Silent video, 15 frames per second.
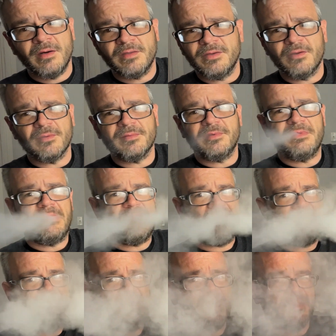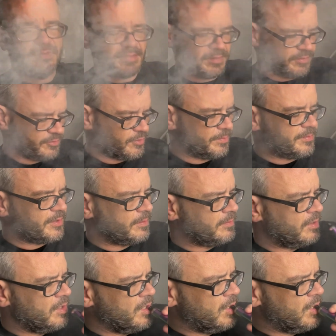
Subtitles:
No, it's not a drip tip.